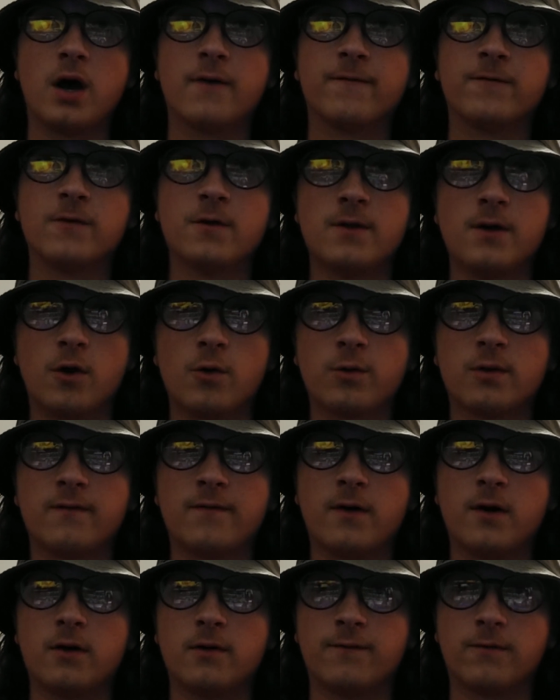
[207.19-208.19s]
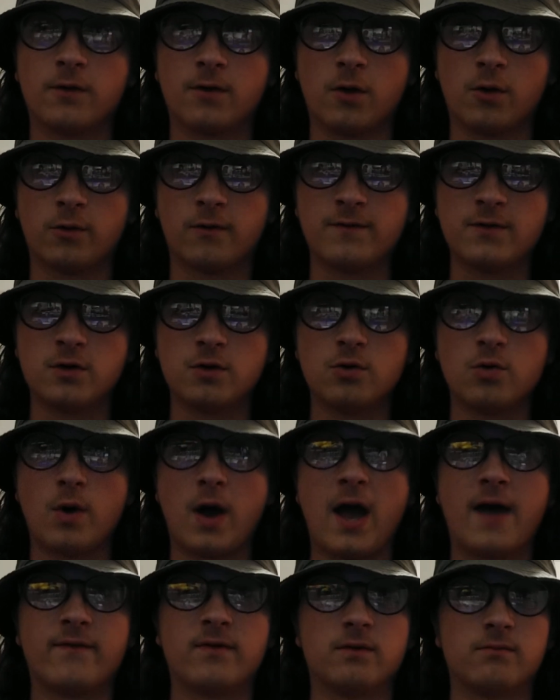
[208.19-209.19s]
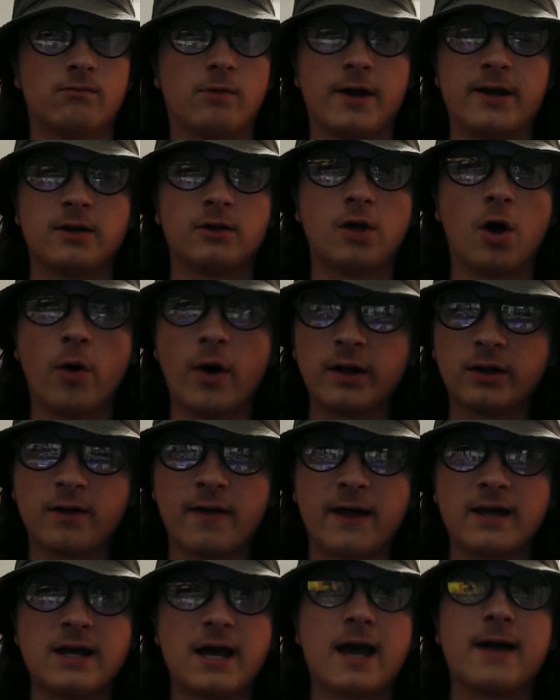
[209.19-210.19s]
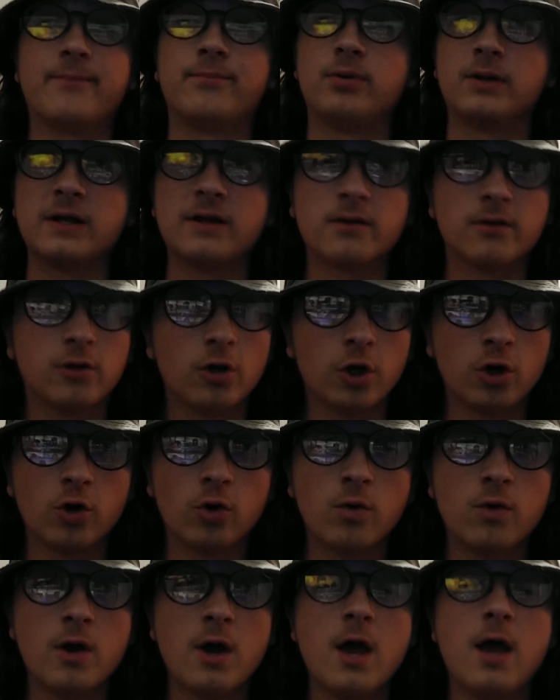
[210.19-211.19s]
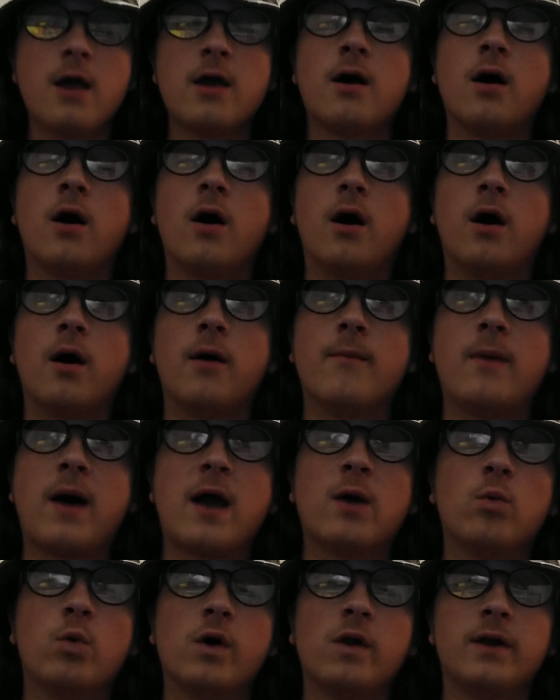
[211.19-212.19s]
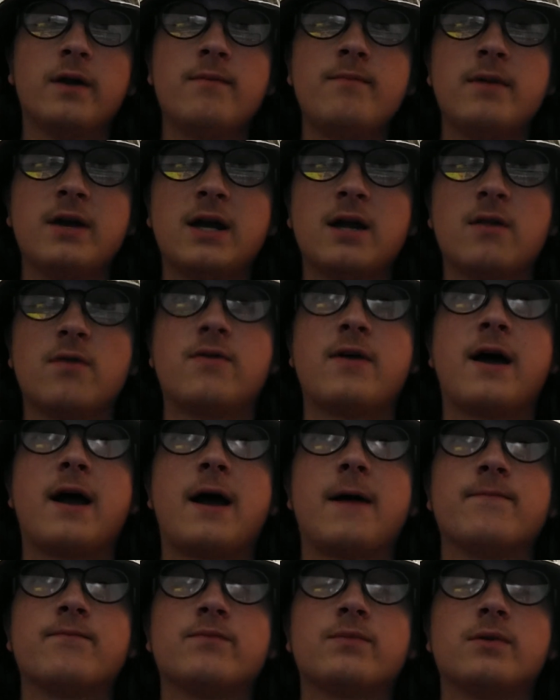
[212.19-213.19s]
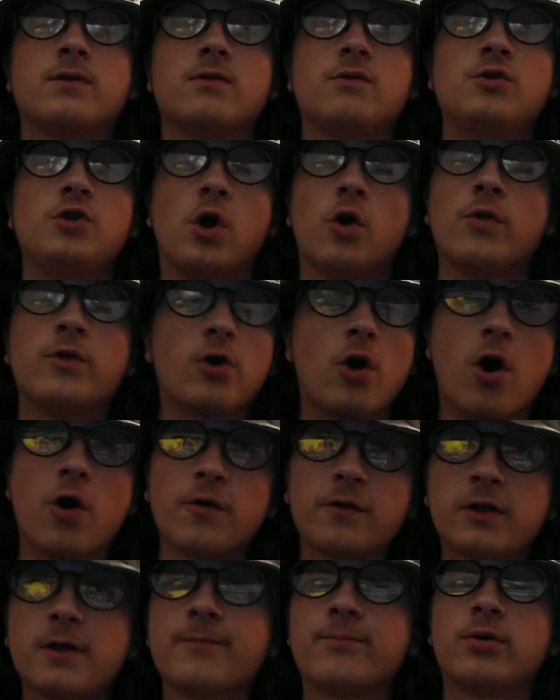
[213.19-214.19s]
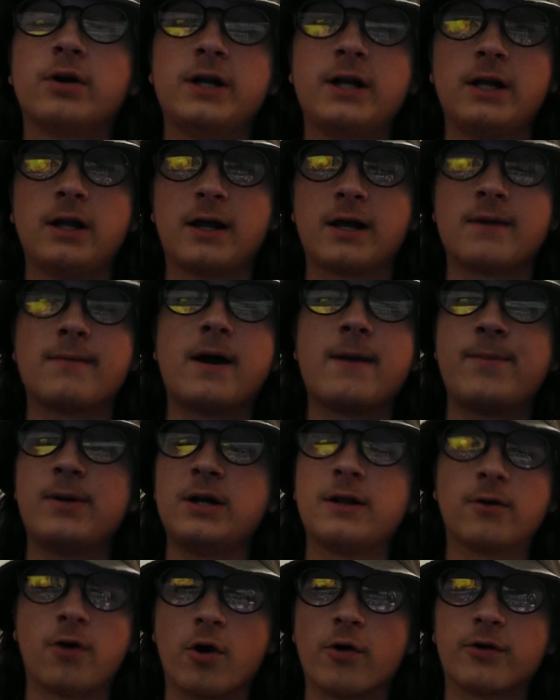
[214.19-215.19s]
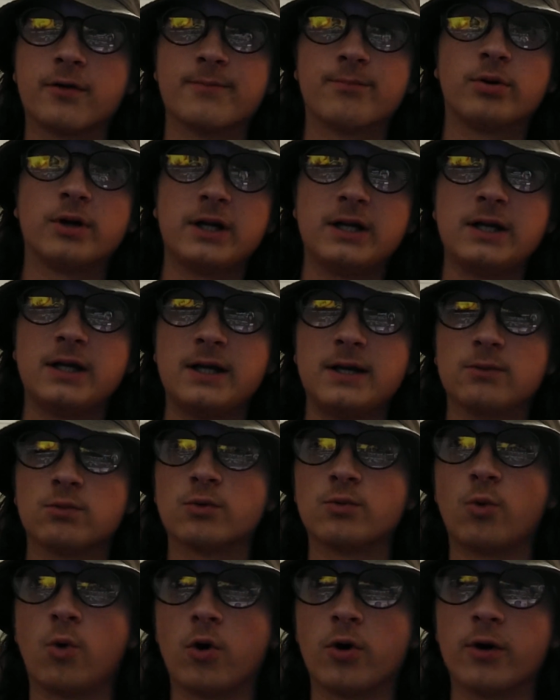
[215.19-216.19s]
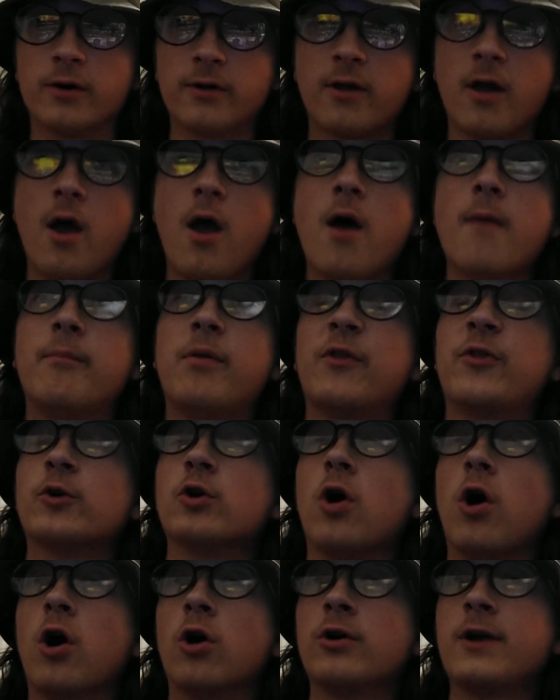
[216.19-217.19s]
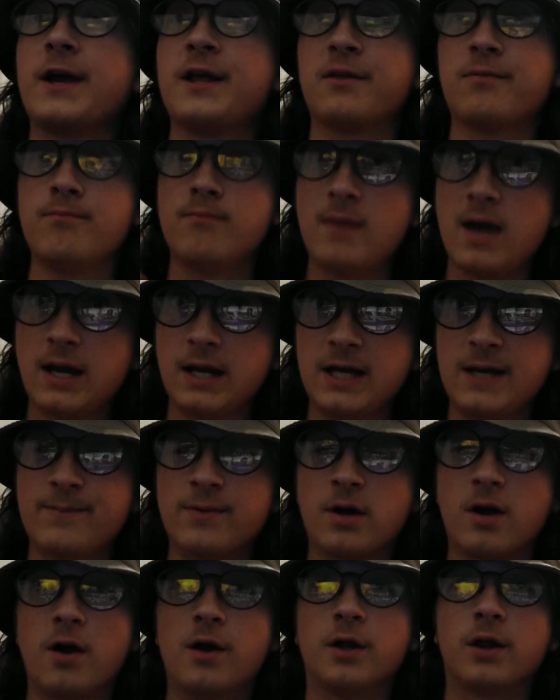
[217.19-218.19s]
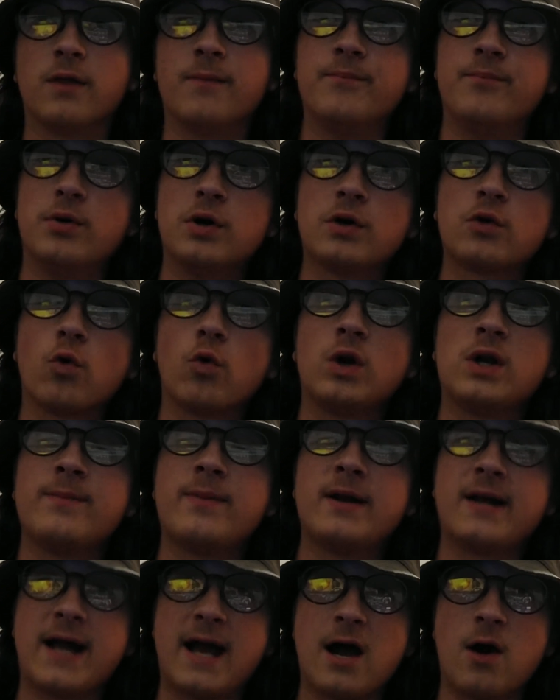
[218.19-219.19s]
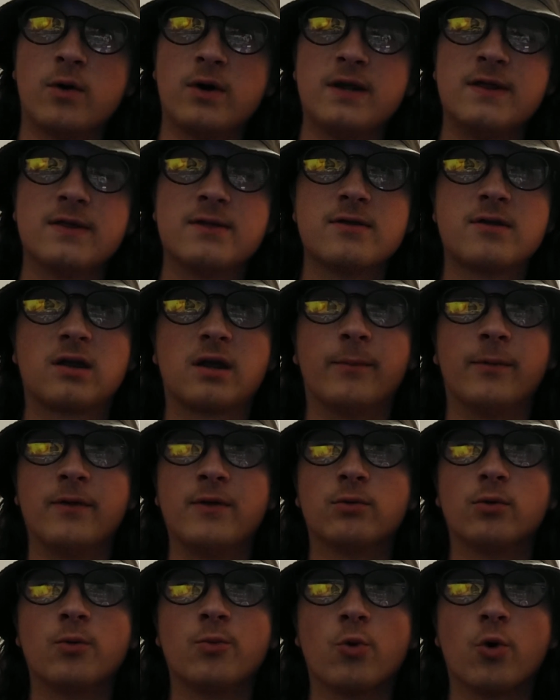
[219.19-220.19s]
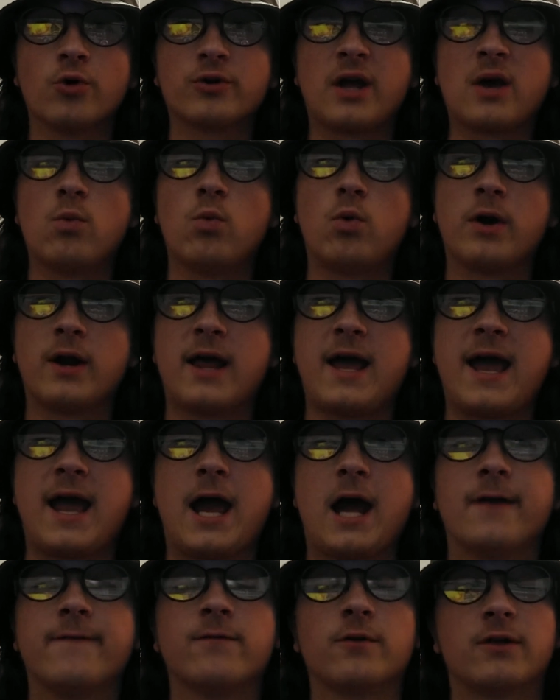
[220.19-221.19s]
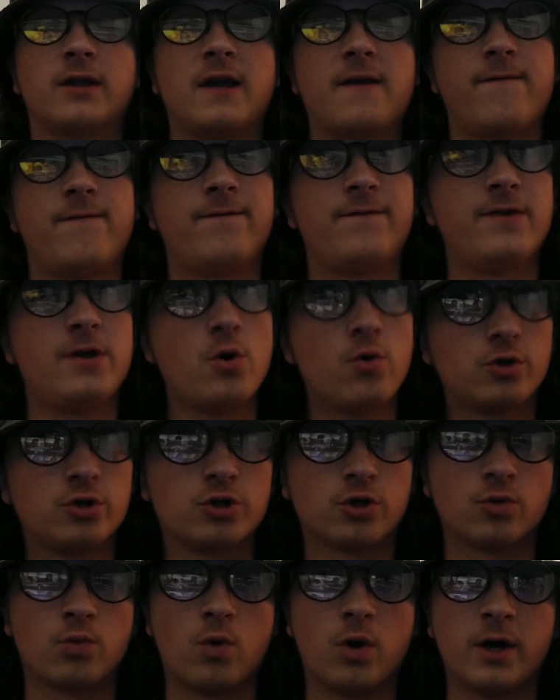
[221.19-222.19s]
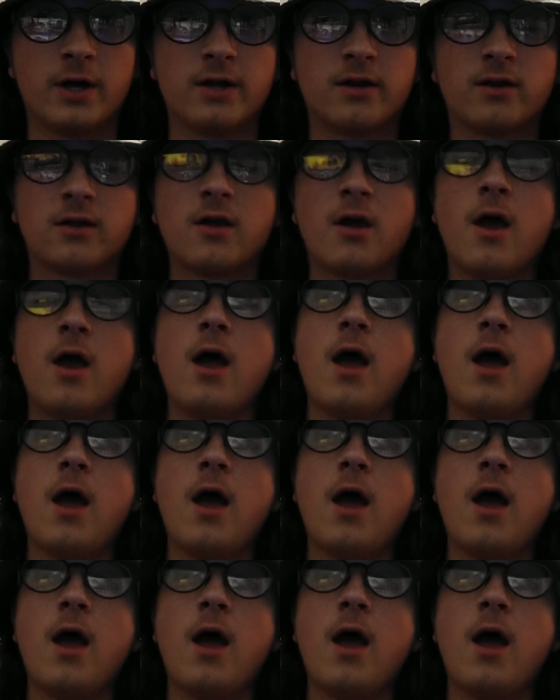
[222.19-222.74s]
For those of you who haven't donated to that yet, please do. I will admit that there are some pretty, in my opinion, there are some pretty neat rewards, but there aren't as many because the book's already been out, and some of the rewards I want to add for, say, future ones,